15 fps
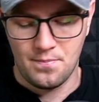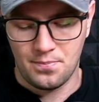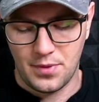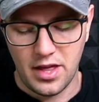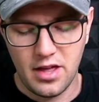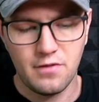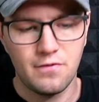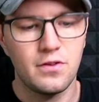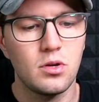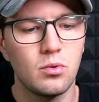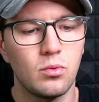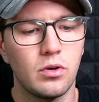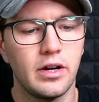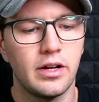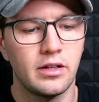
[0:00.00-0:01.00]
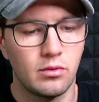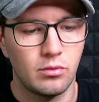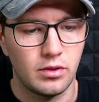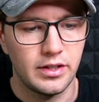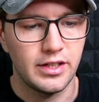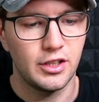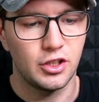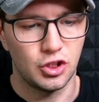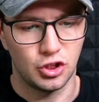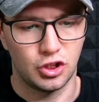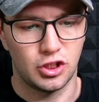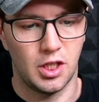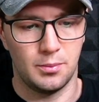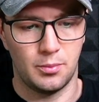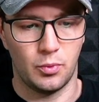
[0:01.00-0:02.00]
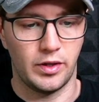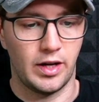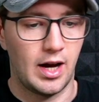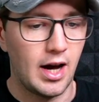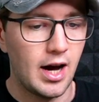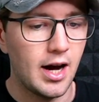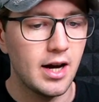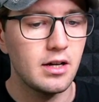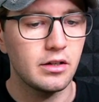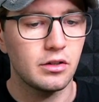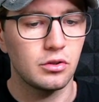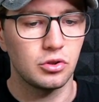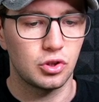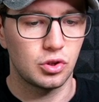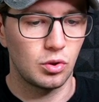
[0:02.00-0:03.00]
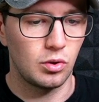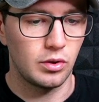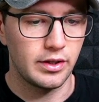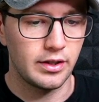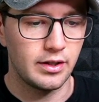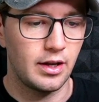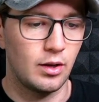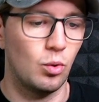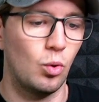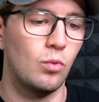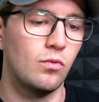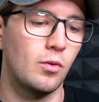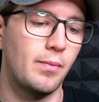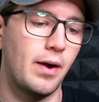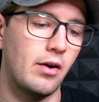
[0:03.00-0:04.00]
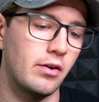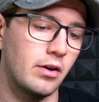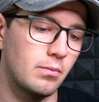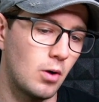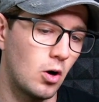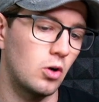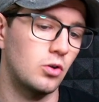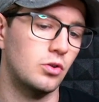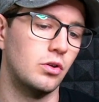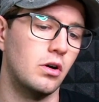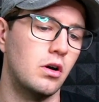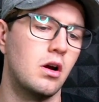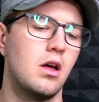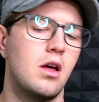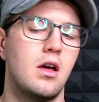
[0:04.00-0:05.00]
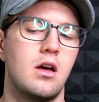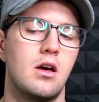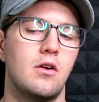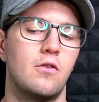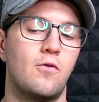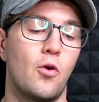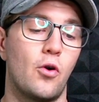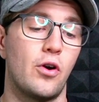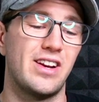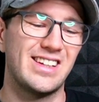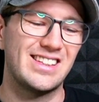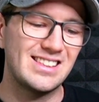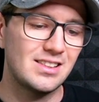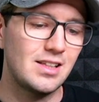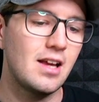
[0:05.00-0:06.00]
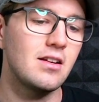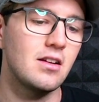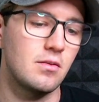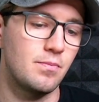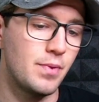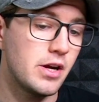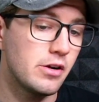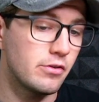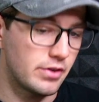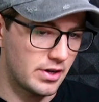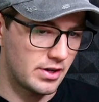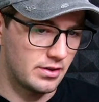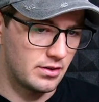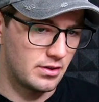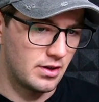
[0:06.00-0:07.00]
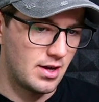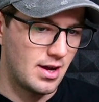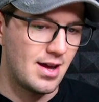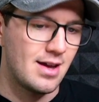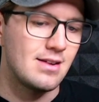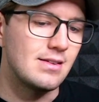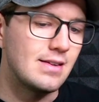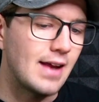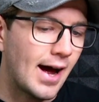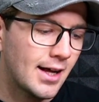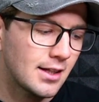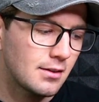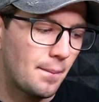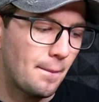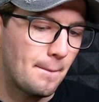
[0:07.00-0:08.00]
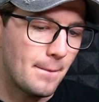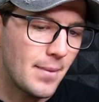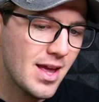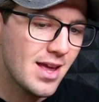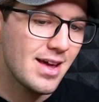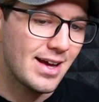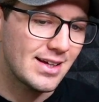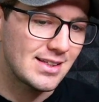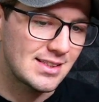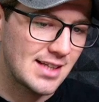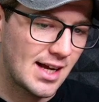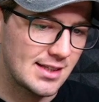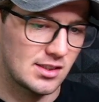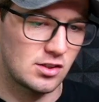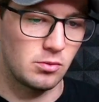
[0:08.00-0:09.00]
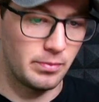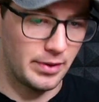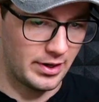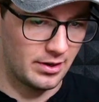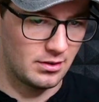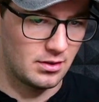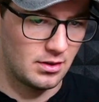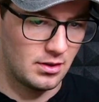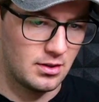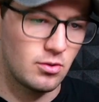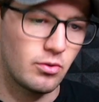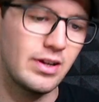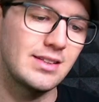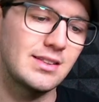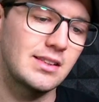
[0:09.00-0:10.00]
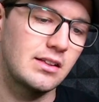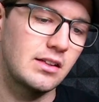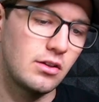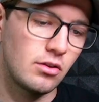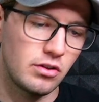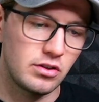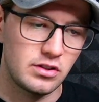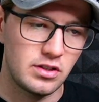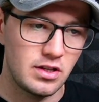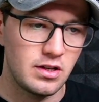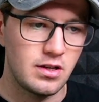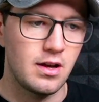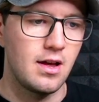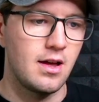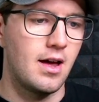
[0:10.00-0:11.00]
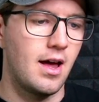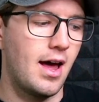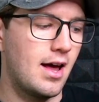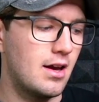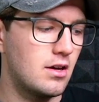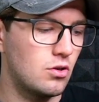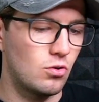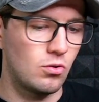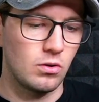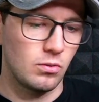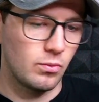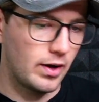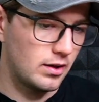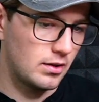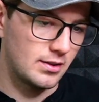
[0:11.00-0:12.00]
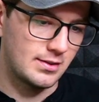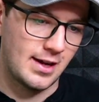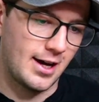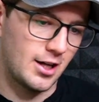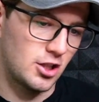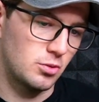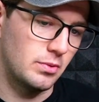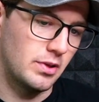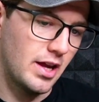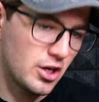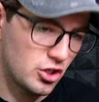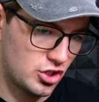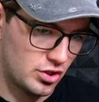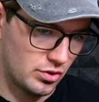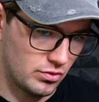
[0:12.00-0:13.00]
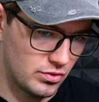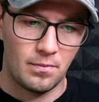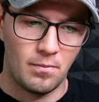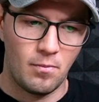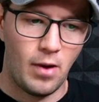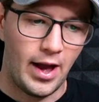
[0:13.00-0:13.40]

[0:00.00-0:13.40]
If you were in a relationship with a highly controlling and overbearing partner for an extended period, that may exacerbate your insecurity and your, attachment issues.